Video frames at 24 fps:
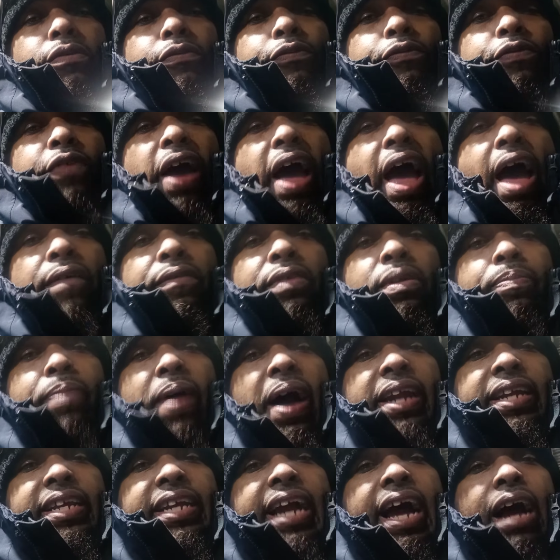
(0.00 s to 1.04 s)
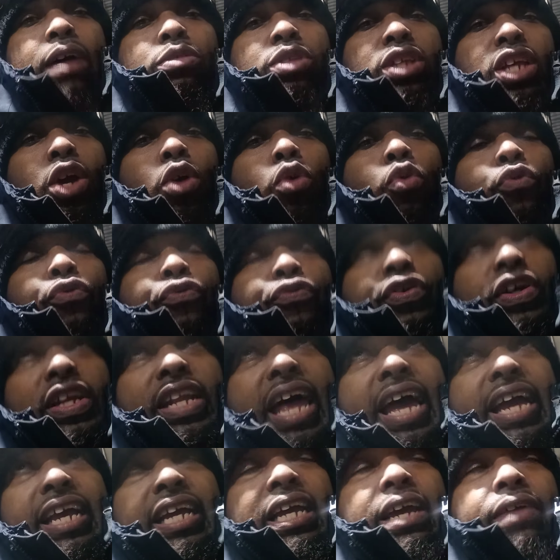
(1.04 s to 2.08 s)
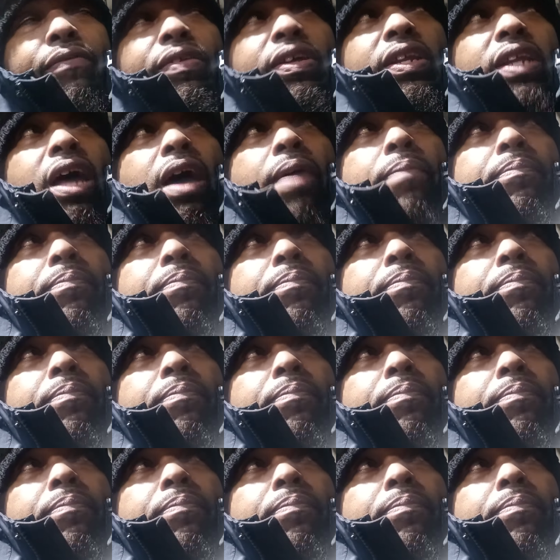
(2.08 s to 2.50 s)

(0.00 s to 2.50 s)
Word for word: for everybody out there who feel like giving